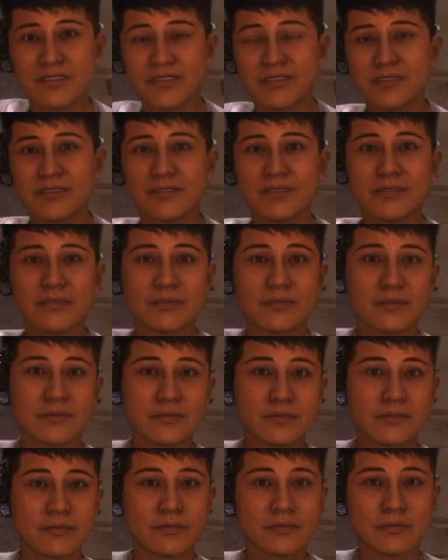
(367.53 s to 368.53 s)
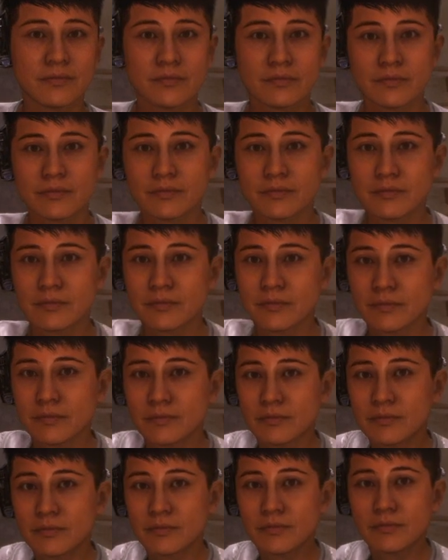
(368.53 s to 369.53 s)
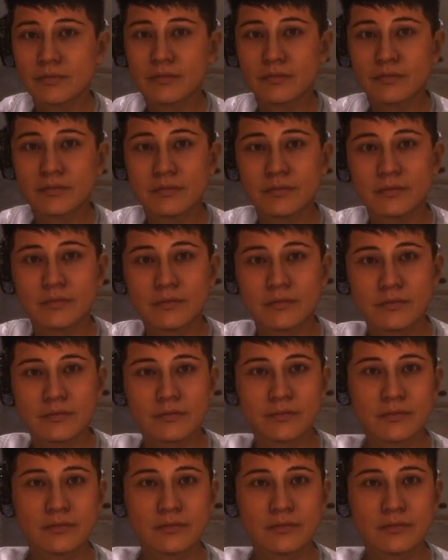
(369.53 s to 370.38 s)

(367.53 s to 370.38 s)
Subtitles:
(no one is talking)